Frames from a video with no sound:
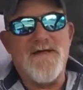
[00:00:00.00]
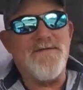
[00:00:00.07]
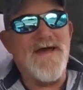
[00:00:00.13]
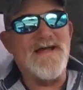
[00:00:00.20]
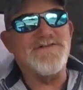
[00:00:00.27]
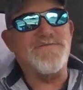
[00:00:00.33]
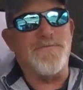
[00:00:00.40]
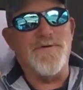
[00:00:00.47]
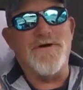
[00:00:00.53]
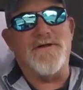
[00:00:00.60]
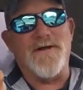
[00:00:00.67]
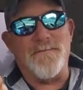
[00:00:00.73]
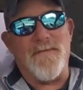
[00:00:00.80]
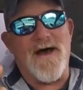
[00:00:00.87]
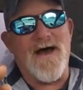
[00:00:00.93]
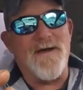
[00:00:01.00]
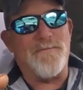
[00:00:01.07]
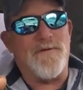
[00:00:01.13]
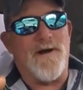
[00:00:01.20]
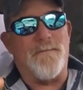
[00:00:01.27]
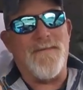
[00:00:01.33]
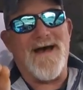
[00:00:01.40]
And that's really my
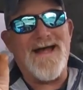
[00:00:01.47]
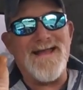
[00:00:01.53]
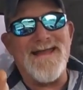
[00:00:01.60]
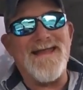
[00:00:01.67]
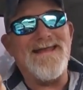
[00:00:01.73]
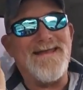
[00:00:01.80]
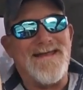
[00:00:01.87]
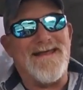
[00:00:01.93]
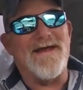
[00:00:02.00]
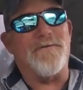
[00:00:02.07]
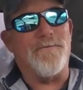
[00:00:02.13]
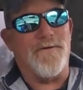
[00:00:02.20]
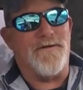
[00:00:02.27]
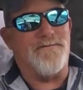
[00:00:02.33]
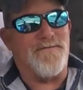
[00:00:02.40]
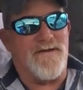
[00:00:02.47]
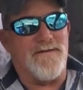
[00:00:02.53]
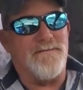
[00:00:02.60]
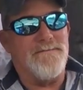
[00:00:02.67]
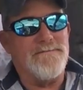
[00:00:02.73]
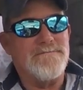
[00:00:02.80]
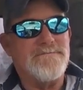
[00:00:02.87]
problem. I need to get rid of it.
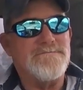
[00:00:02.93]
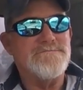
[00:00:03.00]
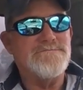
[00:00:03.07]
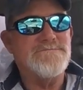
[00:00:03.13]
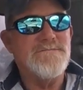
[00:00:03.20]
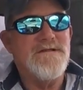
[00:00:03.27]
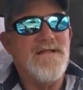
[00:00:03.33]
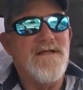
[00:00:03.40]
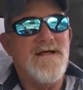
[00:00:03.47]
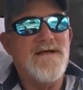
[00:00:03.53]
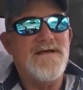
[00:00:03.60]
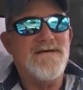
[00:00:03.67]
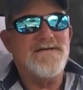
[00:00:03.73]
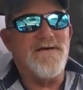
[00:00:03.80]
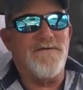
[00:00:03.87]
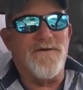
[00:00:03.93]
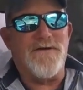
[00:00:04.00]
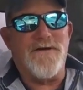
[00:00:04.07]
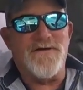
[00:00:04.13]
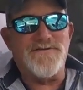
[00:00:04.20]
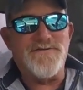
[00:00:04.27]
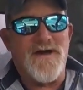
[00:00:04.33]
So they're
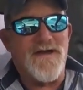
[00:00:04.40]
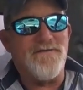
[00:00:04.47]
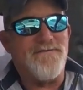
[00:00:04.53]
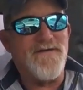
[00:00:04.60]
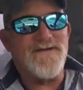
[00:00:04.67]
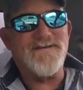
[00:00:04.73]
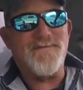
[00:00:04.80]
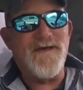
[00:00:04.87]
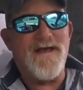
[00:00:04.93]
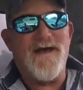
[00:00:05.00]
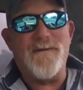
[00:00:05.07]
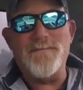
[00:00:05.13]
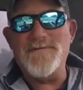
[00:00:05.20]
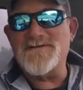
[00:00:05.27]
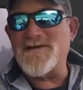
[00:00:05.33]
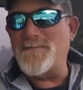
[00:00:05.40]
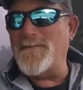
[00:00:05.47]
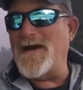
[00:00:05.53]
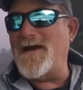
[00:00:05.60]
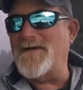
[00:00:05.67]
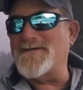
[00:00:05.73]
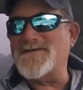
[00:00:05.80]
going to try to fix me up
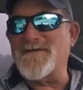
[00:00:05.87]
somehow,